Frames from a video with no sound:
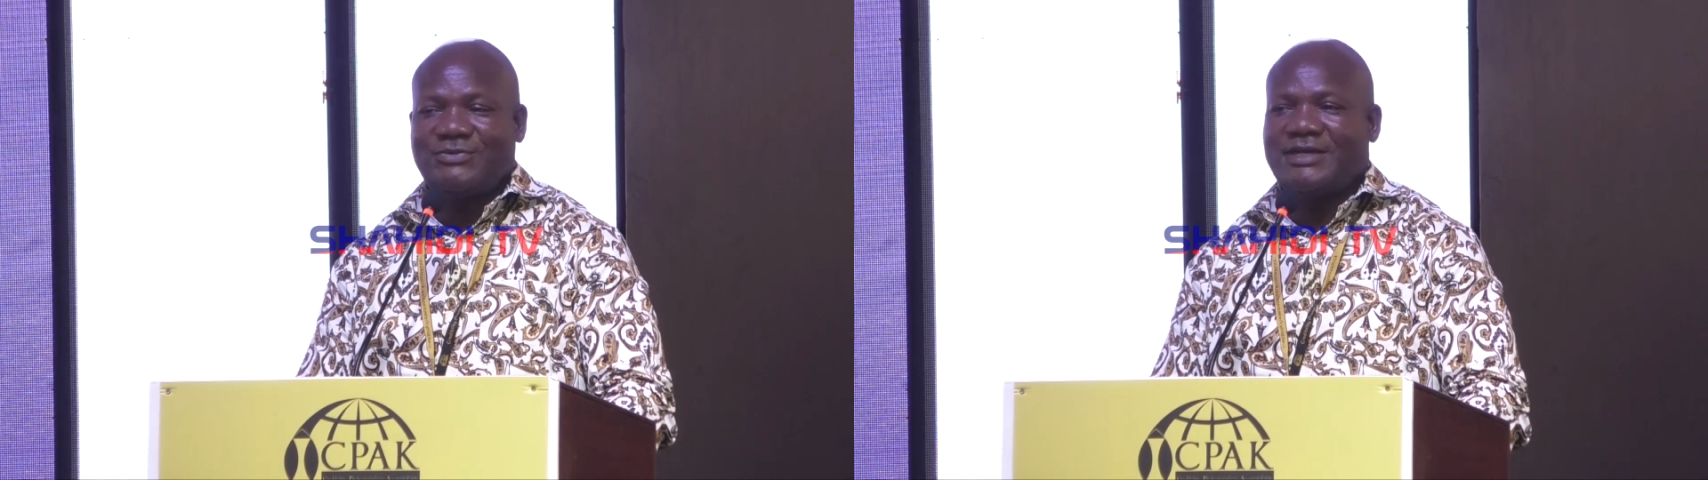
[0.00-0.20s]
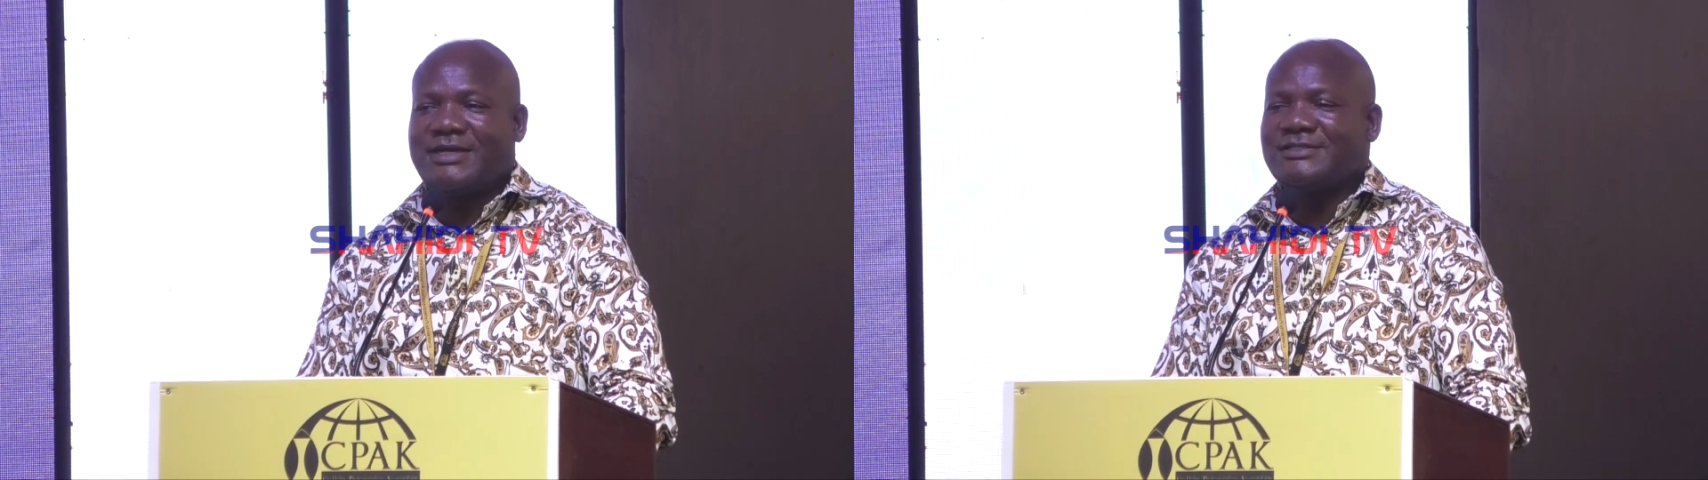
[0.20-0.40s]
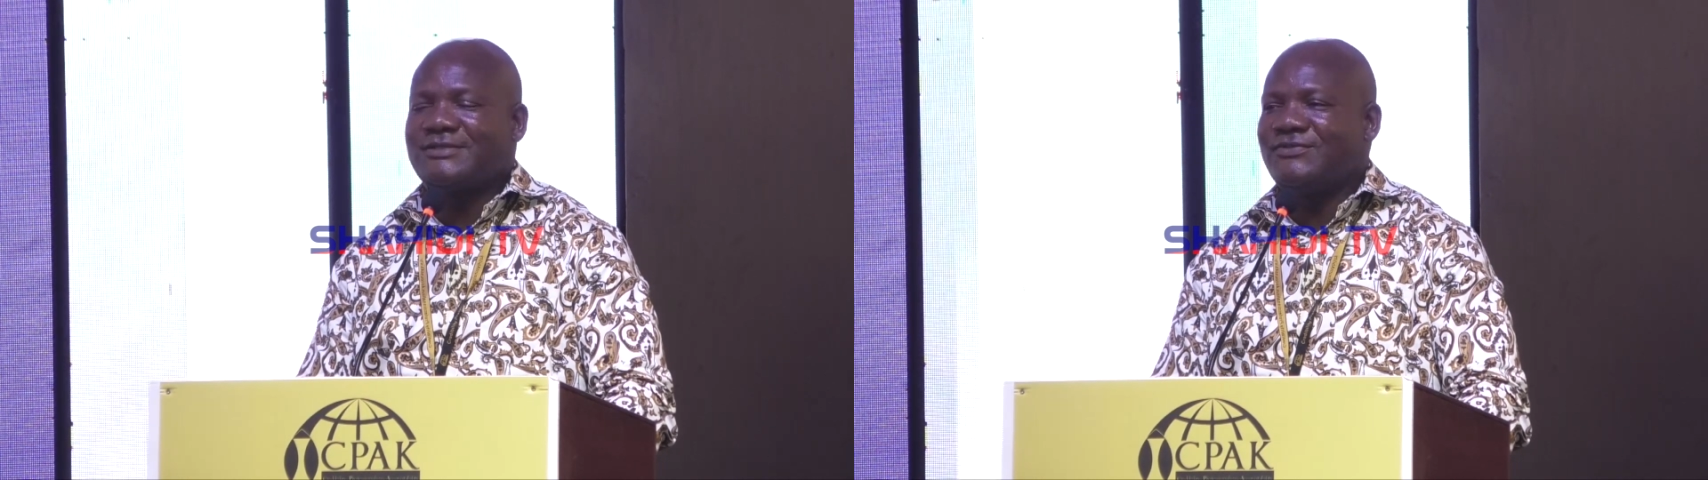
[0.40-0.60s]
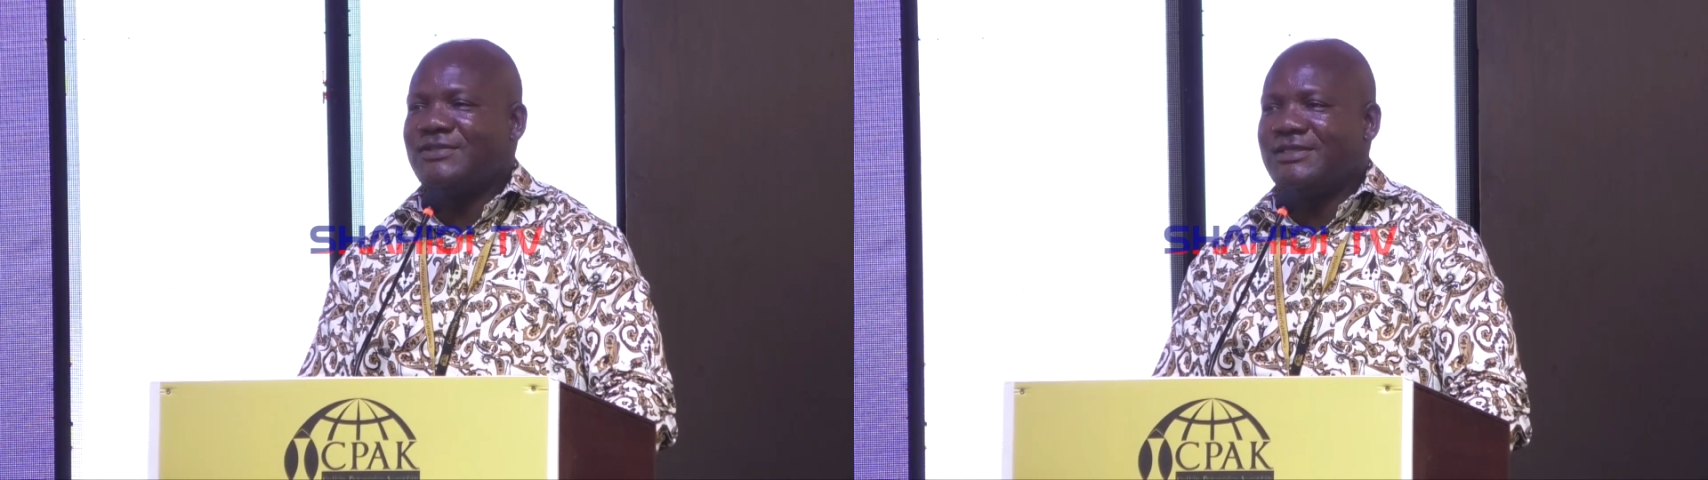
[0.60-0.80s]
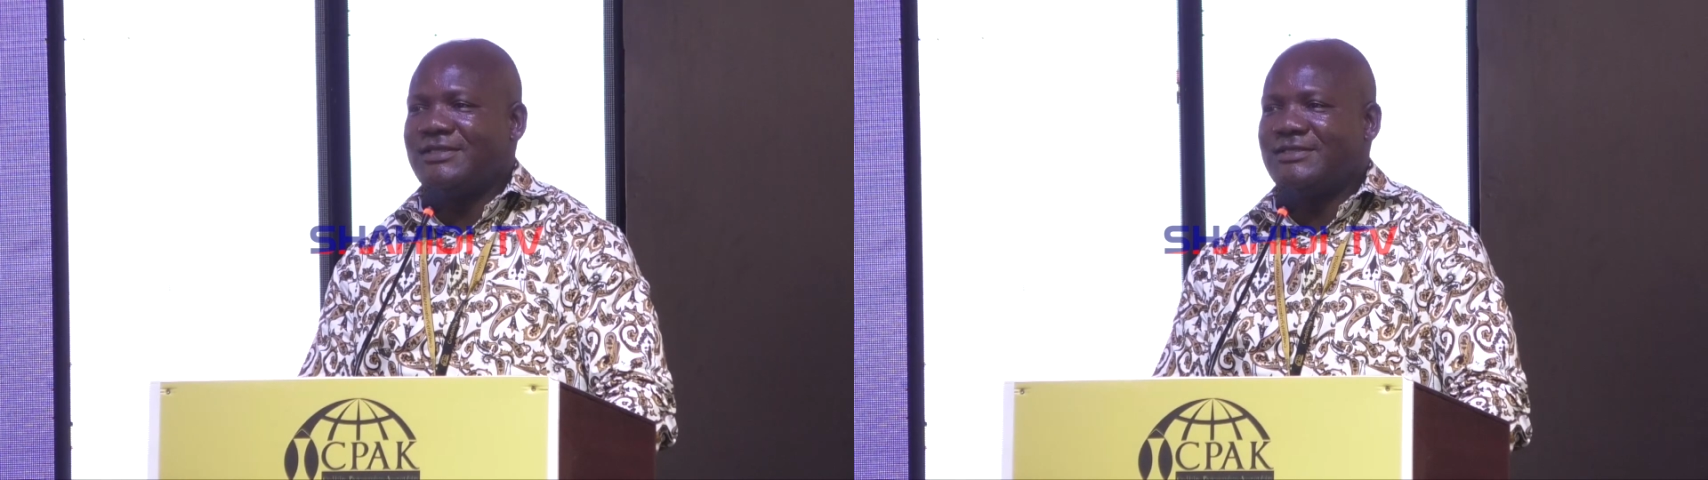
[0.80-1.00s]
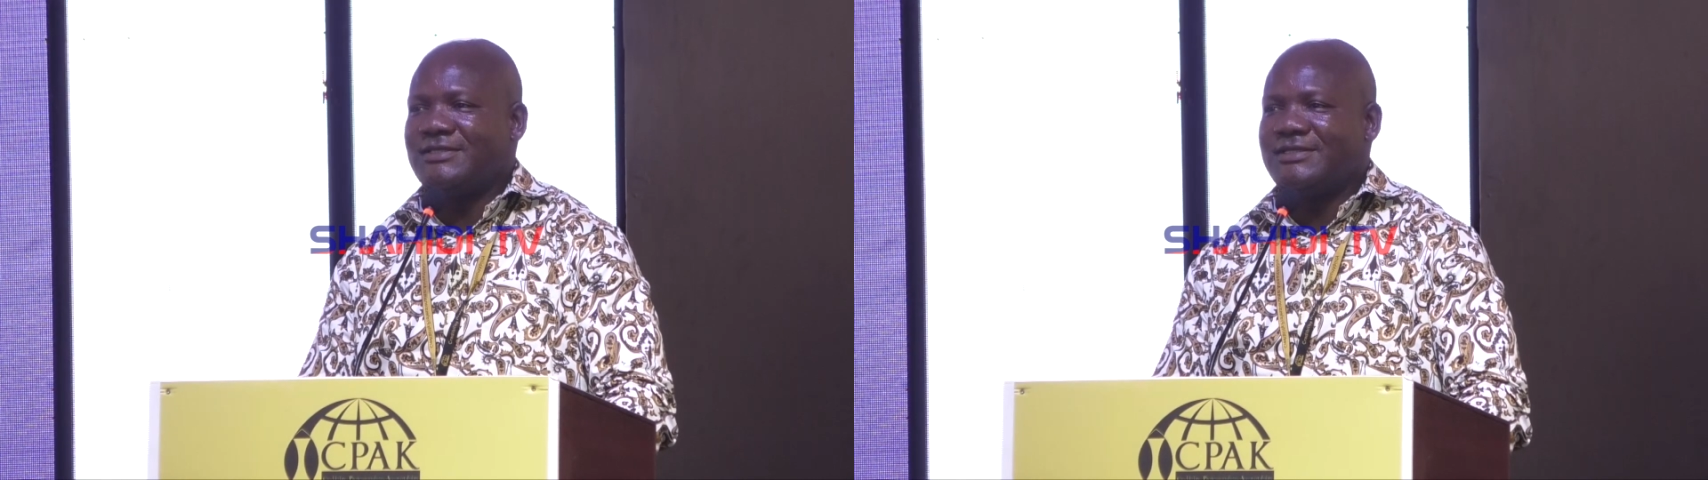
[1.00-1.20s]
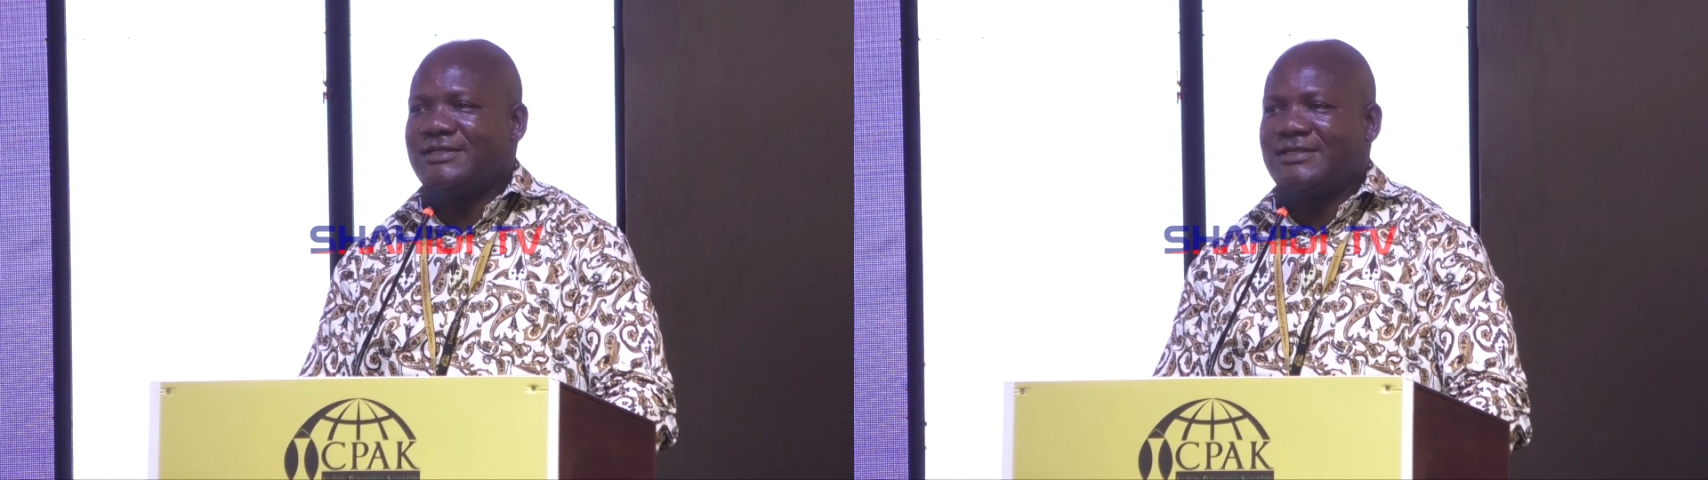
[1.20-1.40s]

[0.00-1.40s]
we are asking the